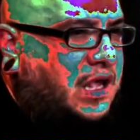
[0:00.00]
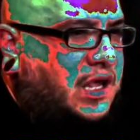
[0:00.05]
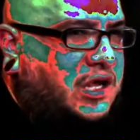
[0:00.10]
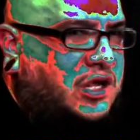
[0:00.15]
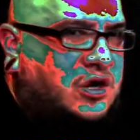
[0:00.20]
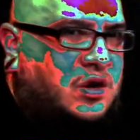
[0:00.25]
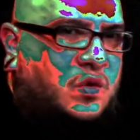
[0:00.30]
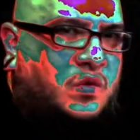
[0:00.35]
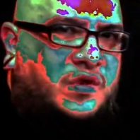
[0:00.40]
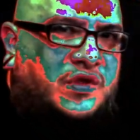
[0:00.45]

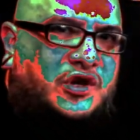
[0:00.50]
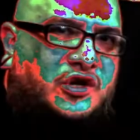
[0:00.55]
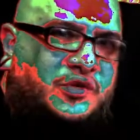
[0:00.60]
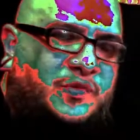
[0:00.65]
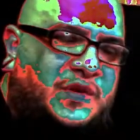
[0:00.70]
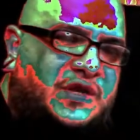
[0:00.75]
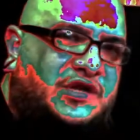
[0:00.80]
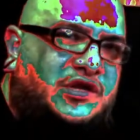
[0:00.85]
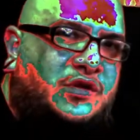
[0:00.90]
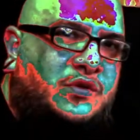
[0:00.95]
you know, when they've
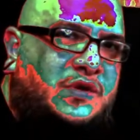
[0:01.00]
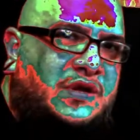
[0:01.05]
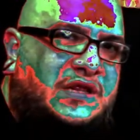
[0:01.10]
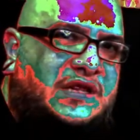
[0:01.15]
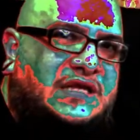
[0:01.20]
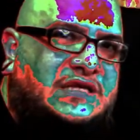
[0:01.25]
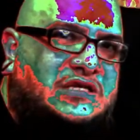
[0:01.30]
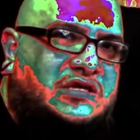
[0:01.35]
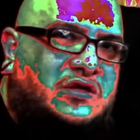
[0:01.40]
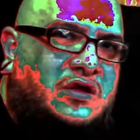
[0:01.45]
been doing it
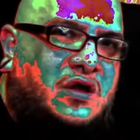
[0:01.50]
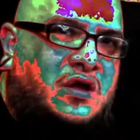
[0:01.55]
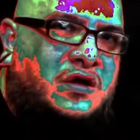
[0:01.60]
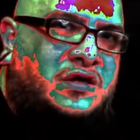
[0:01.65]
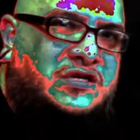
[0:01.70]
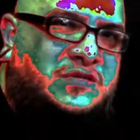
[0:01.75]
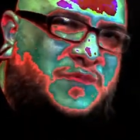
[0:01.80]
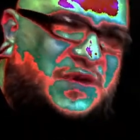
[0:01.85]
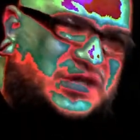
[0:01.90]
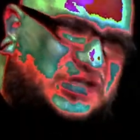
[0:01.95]
this long,
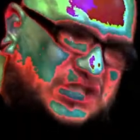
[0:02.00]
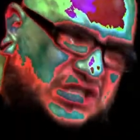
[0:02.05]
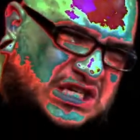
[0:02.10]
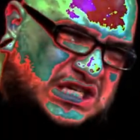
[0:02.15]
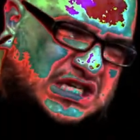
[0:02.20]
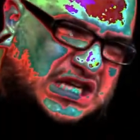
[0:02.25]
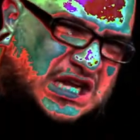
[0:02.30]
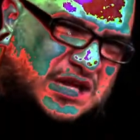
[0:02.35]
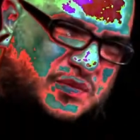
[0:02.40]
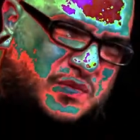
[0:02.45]
especially
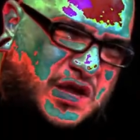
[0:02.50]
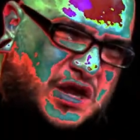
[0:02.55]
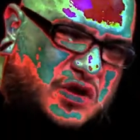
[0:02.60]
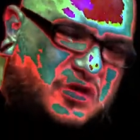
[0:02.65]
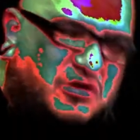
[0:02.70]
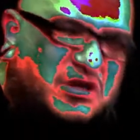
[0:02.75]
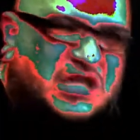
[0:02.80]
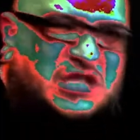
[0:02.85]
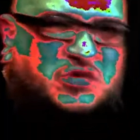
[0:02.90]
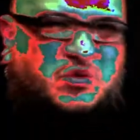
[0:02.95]
in death
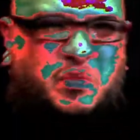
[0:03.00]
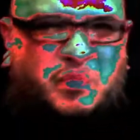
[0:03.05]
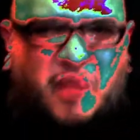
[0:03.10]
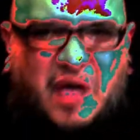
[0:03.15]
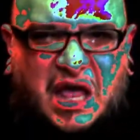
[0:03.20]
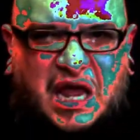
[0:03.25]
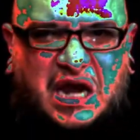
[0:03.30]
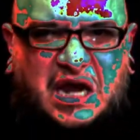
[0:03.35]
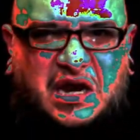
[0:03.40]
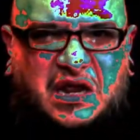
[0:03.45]
metal, it gets
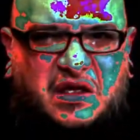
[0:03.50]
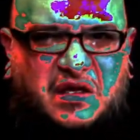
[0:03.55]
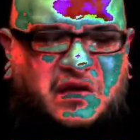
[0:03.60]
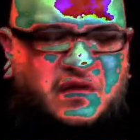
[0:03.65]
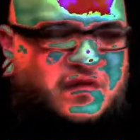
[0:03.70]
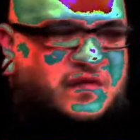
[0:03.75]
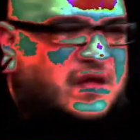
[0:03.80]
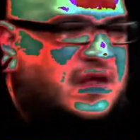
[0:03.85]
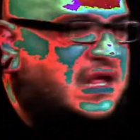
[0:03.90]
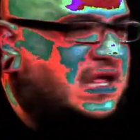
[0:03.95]

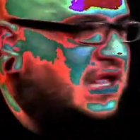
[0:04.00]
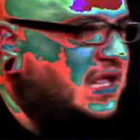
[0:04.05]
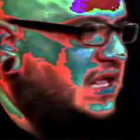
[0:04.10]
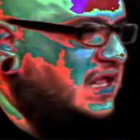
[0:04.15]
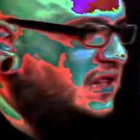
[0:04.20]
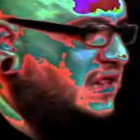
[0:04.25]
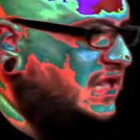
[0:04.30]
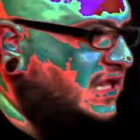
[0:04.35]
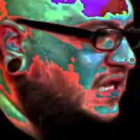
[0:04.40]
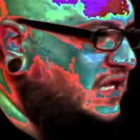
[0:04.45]
repetitive.
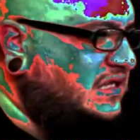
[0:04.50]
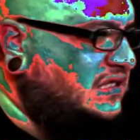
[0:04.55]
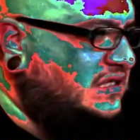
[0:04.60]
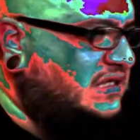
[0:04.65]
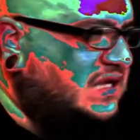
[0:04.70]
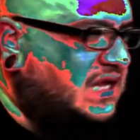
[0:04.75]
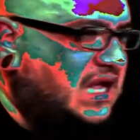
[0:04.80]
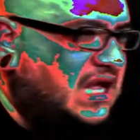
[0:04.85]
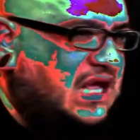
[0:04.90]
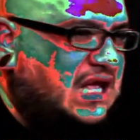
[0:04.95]
Things
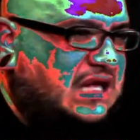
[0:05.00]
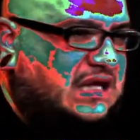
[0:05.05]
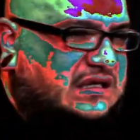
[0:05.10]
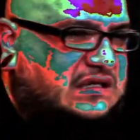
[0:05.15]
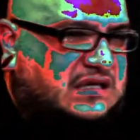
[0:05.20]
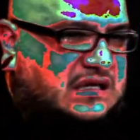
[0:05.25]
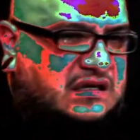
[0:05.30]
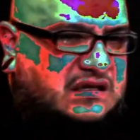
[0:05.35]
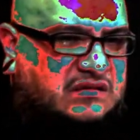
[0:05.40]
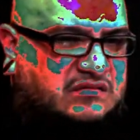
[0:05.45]
get,